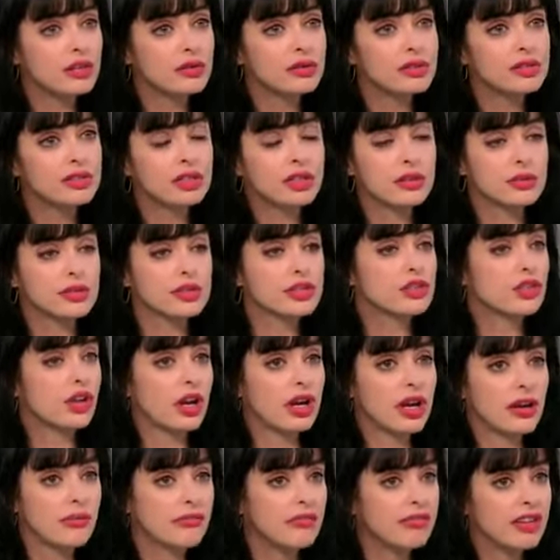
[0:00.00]
It was, it was
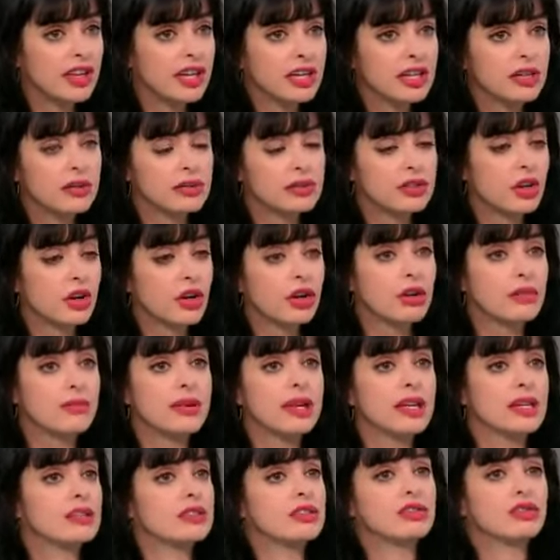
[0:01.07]
triumphant. It was her
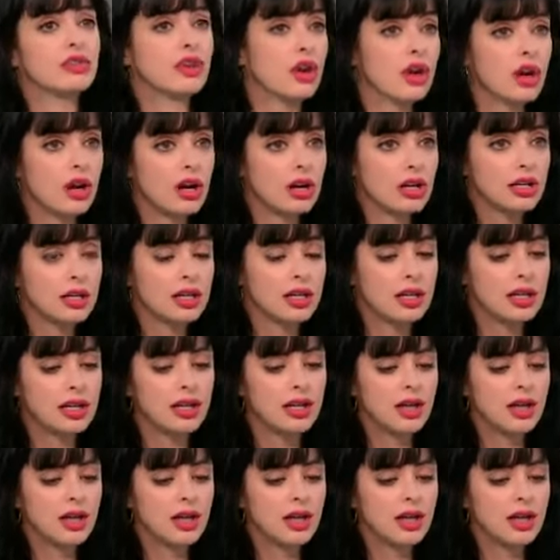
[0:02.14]
being strong.